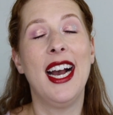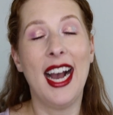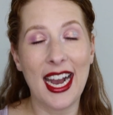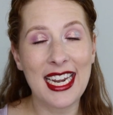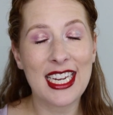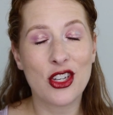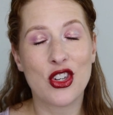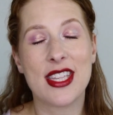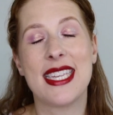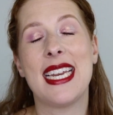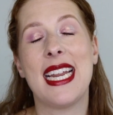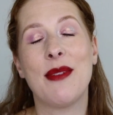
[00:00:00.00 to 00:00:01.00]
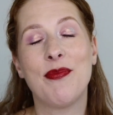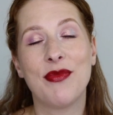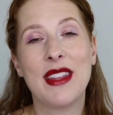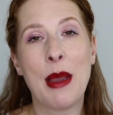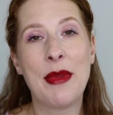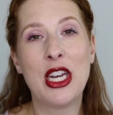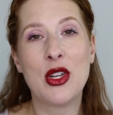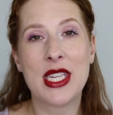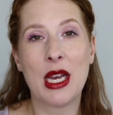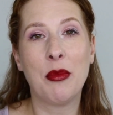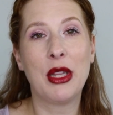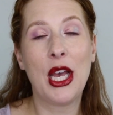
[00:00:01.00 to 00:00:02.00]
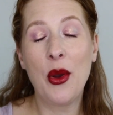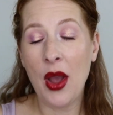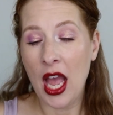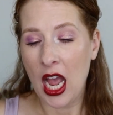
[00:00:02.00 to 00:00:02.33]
uninterested in. Let me know down below.